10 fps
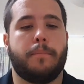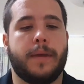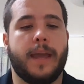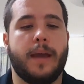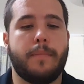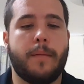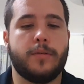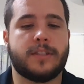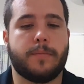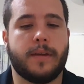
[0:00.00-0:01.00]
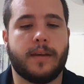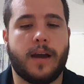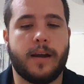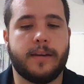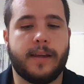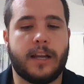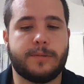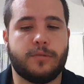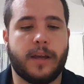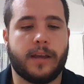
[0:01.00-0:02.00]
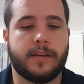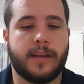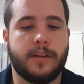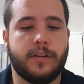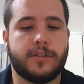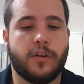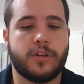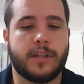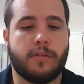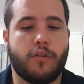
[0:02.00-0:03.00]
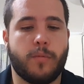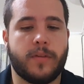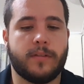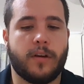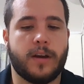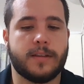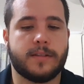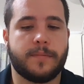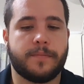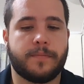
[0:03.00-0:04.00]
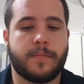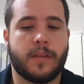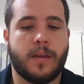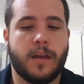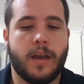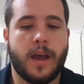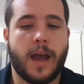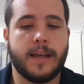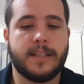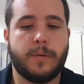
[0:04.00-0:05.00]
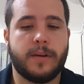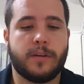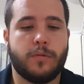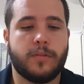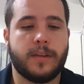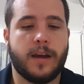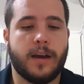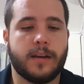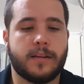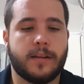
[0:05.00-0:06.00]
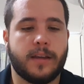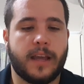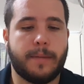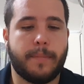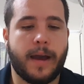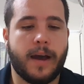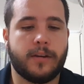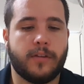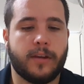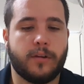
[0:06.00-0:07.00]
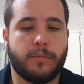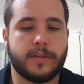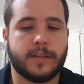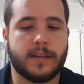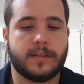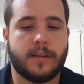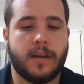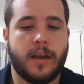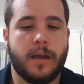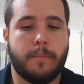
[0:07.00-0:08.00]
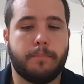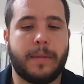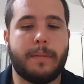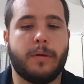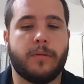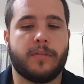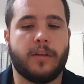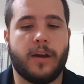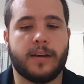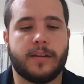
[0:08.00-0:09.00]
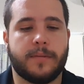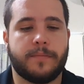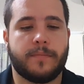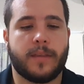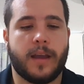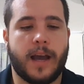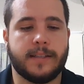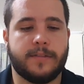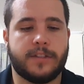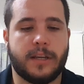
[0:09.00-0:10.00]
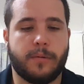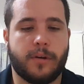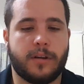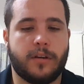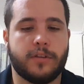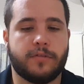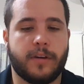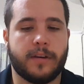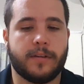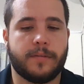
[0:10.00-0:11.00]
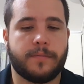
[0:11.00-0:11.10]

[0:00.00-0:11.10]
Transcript: Pierre mumbled something unintelligible and continued searching the room with his eyes. As he went toward the aunt, he bowed to the little princess, beaming with delight, as if she were a close friend.